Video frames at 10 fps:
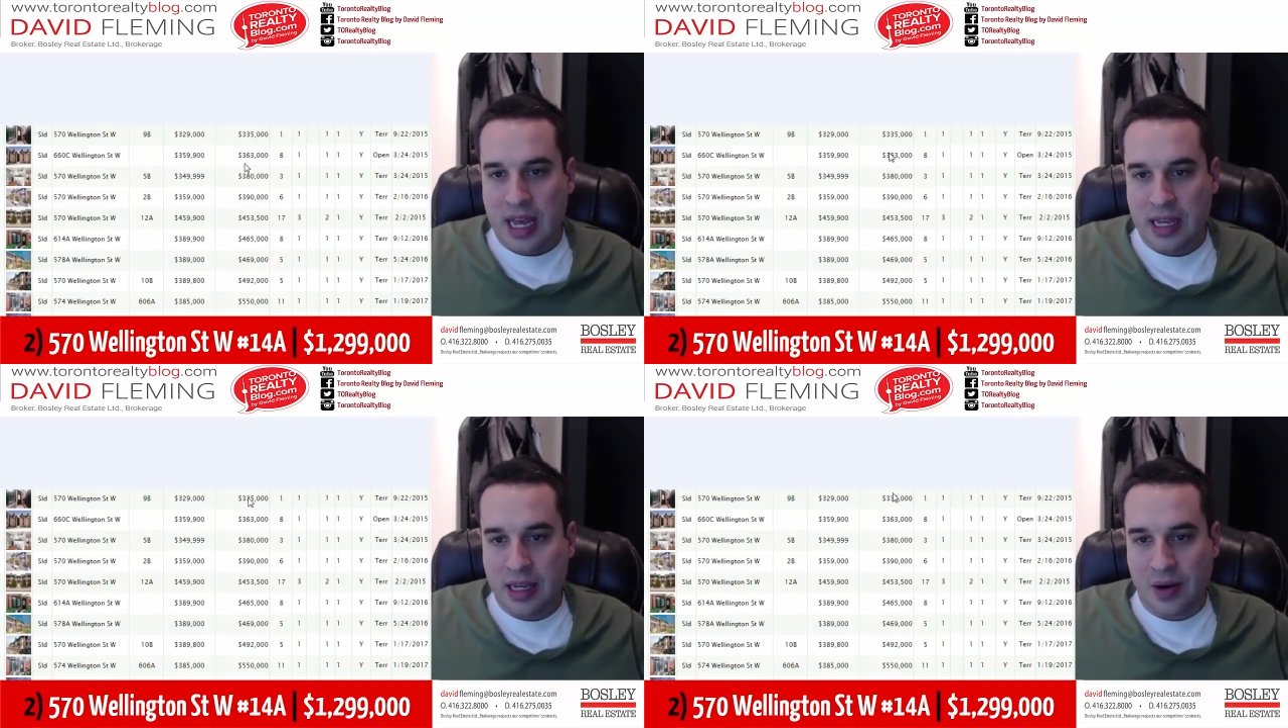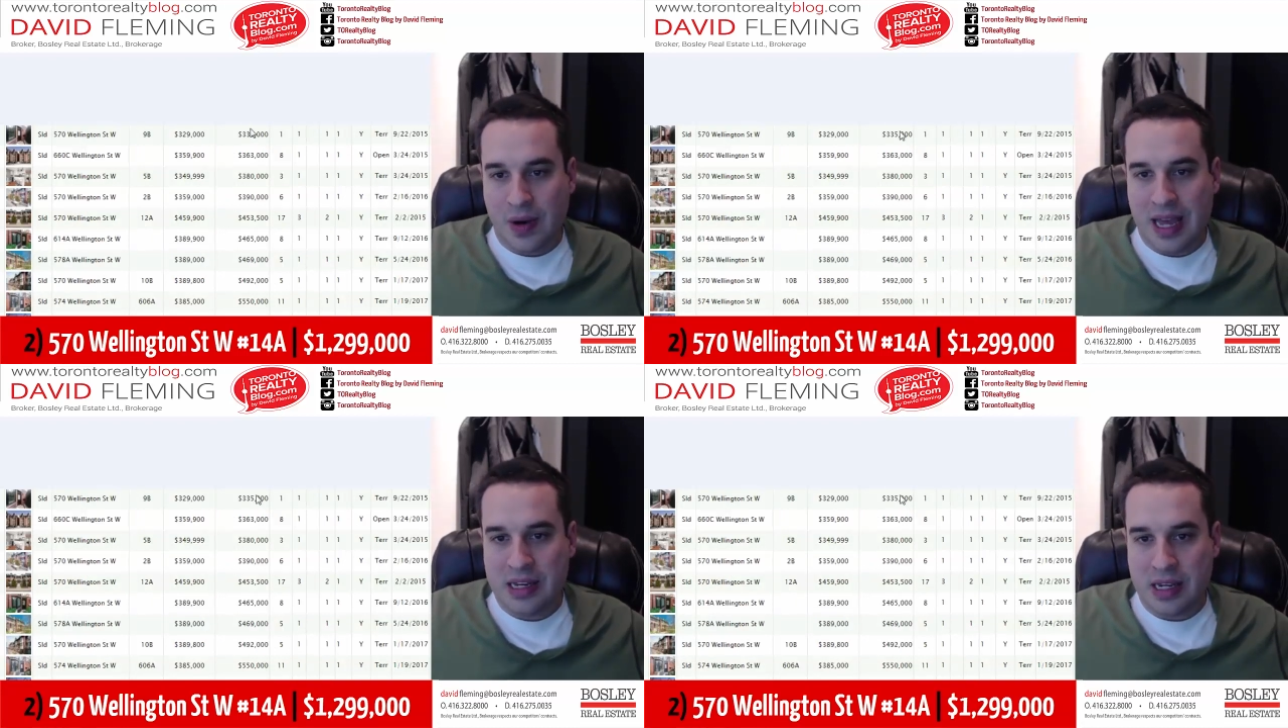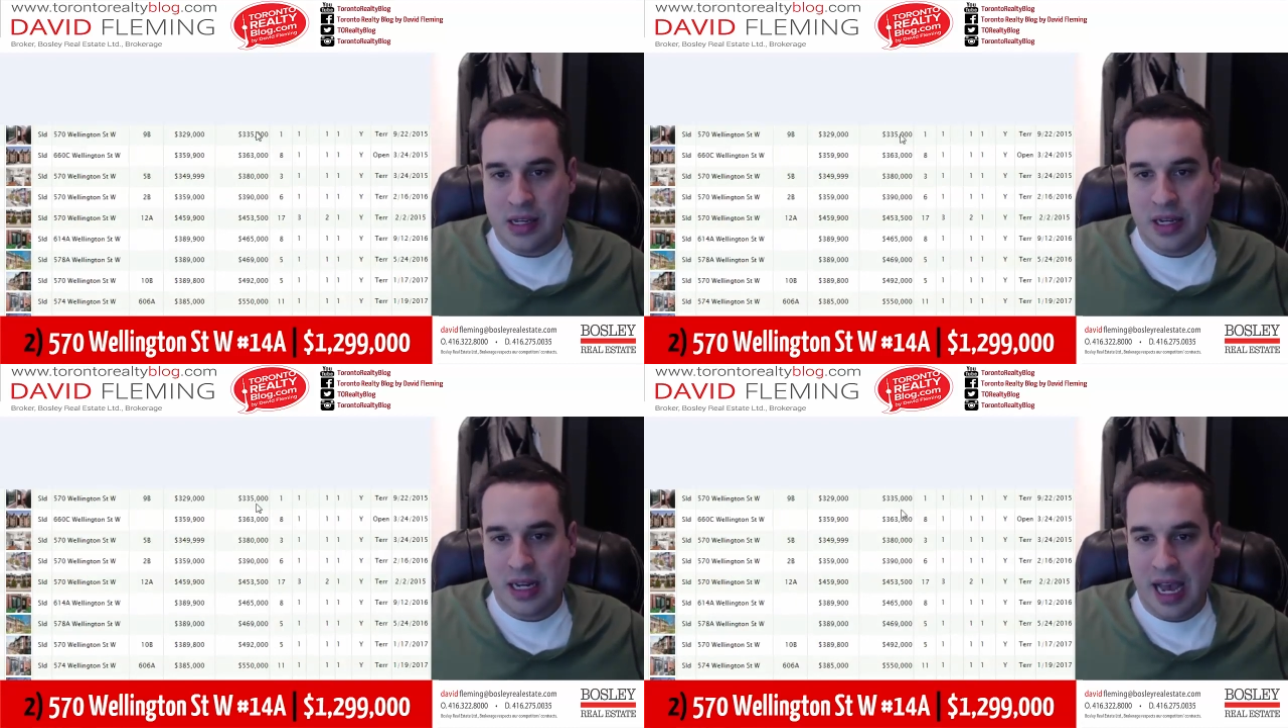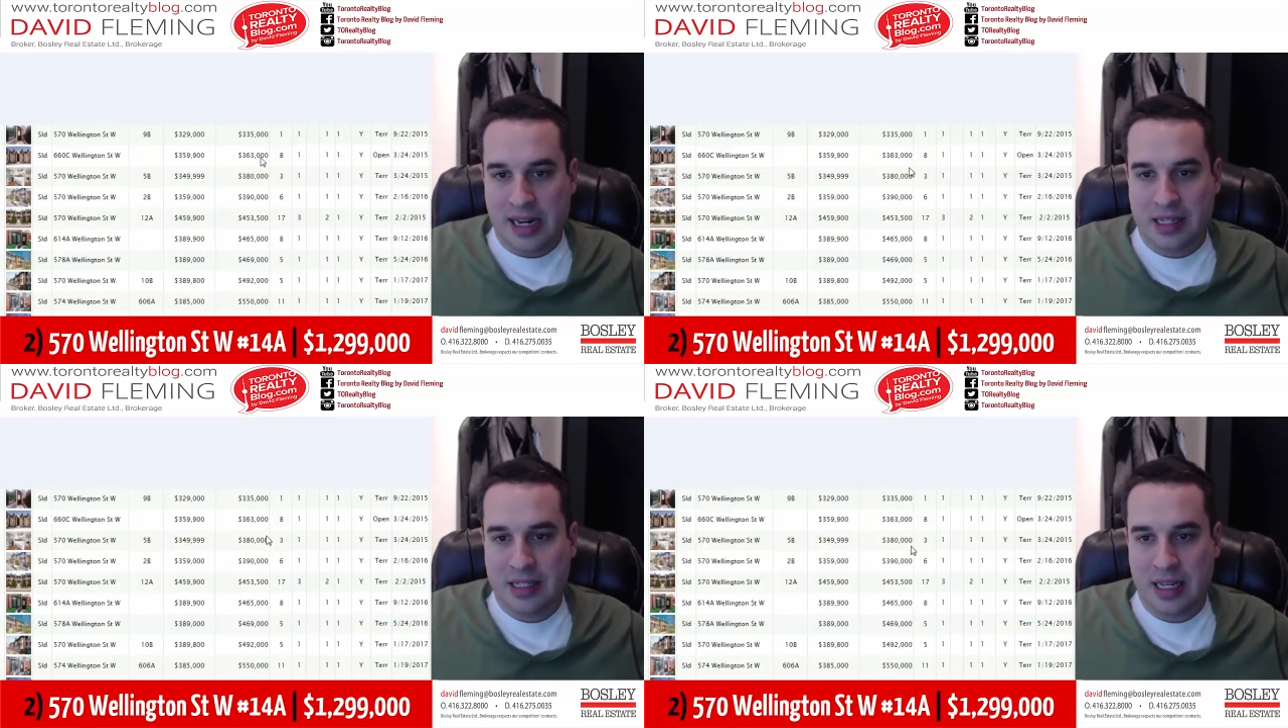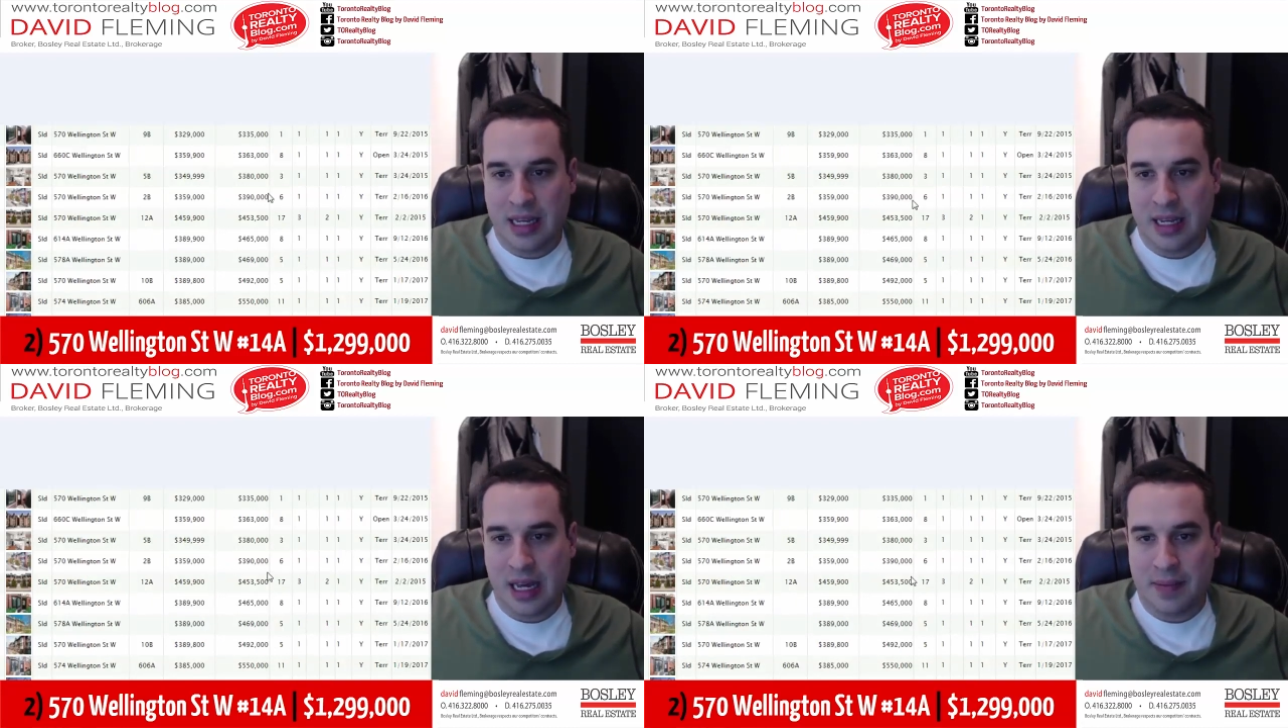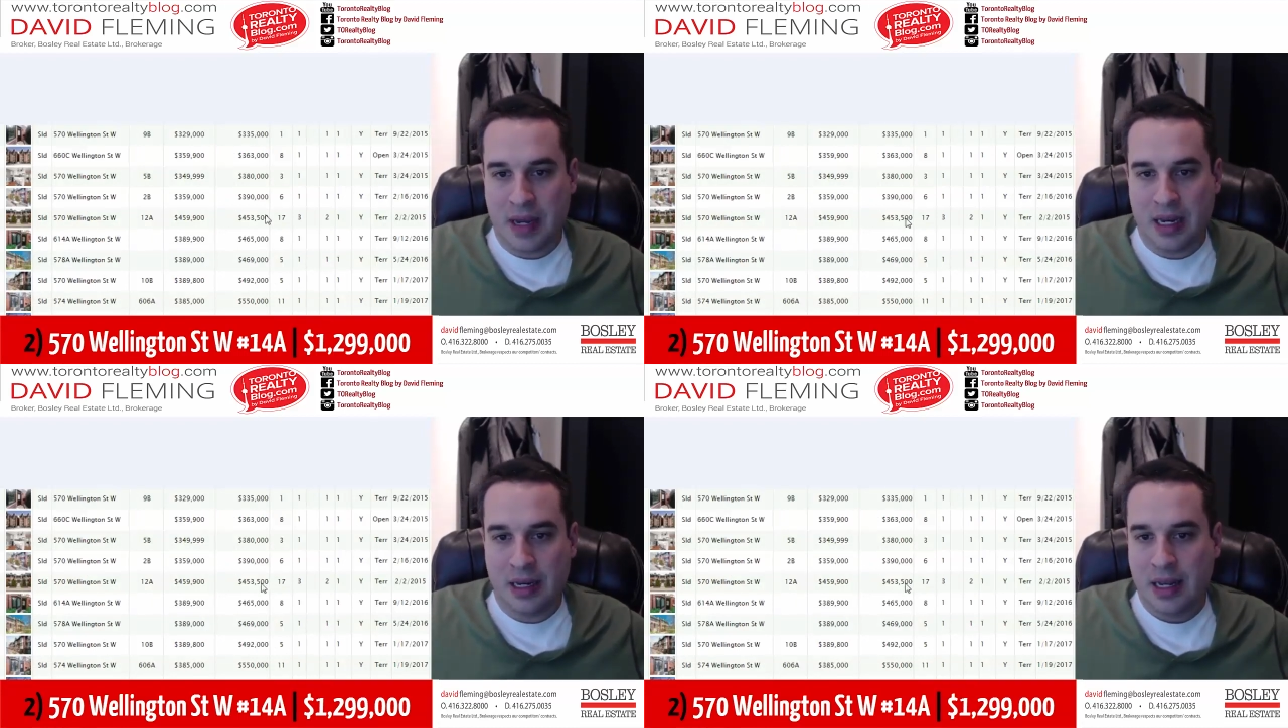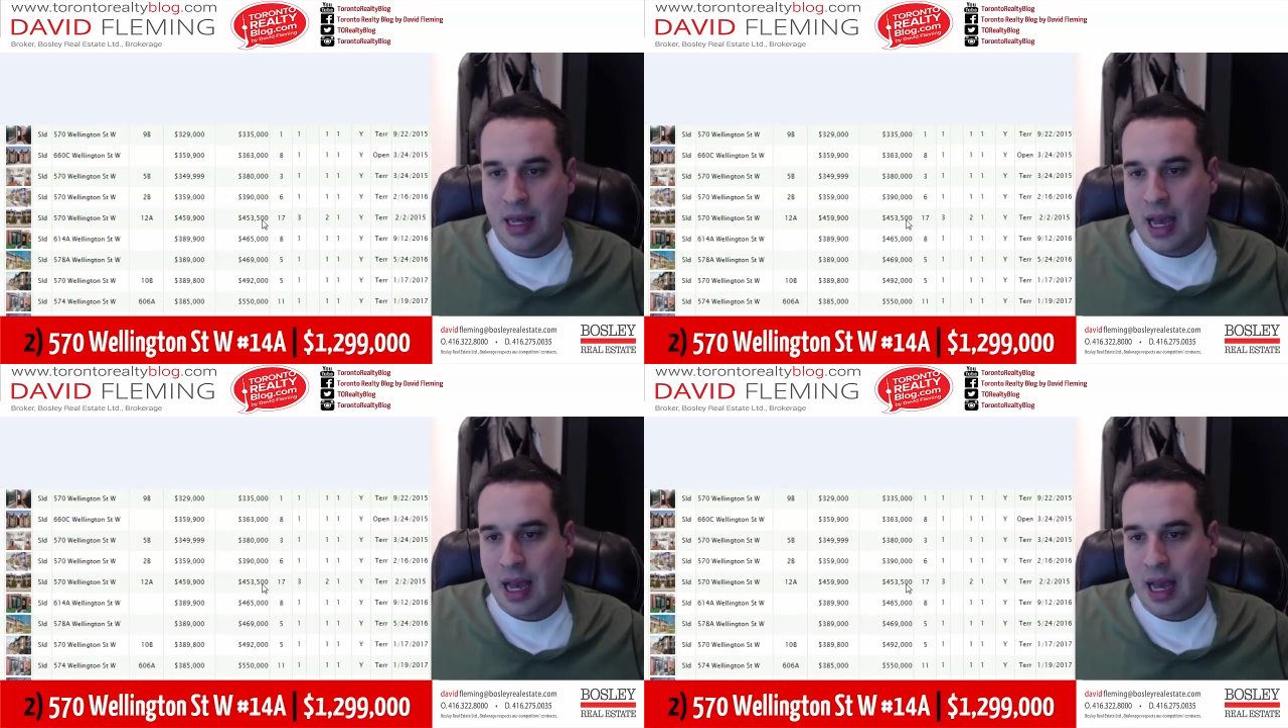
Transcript: And you can kind of see, I mean,